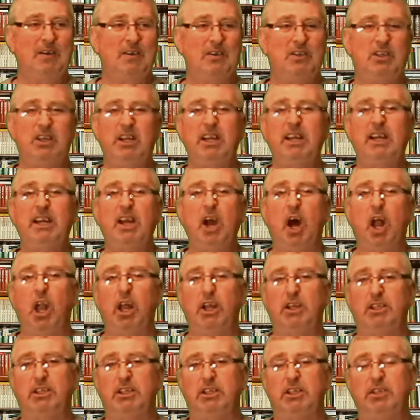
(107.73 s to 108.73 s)

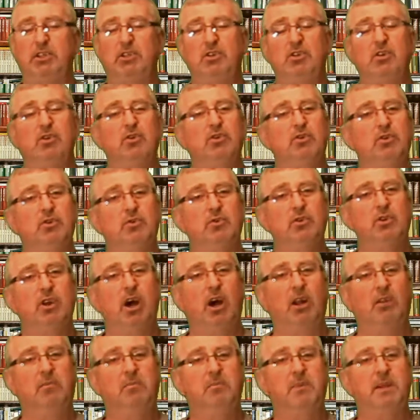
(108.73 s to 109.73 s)
genealogies should
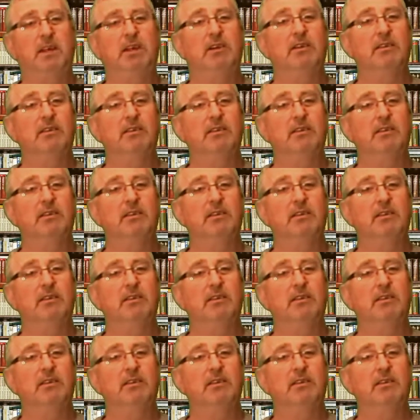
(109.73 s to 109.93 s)
not be